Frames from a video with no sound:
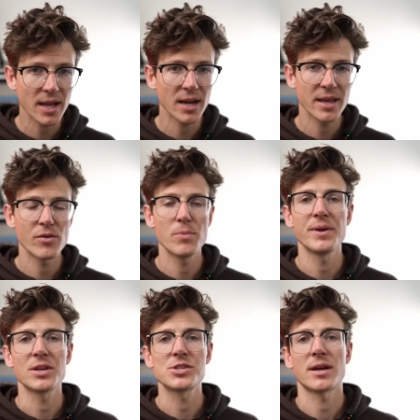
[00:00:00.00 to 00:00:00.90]
I gotta give a
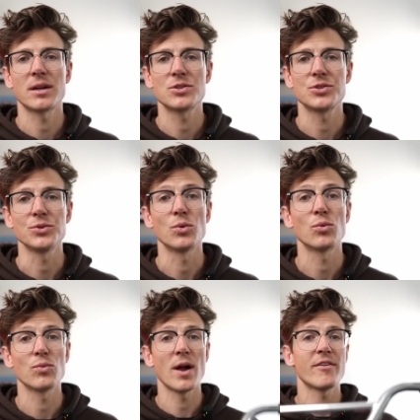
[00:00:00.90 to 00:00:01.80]
big shout out to
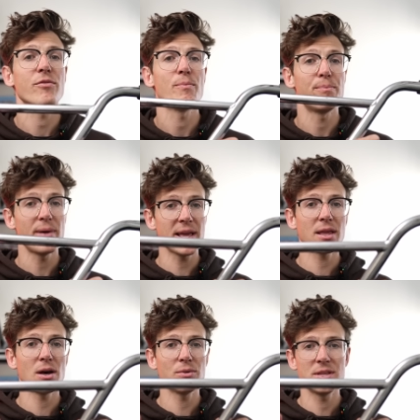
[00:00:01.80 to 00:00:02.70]
Ruff Bike Co.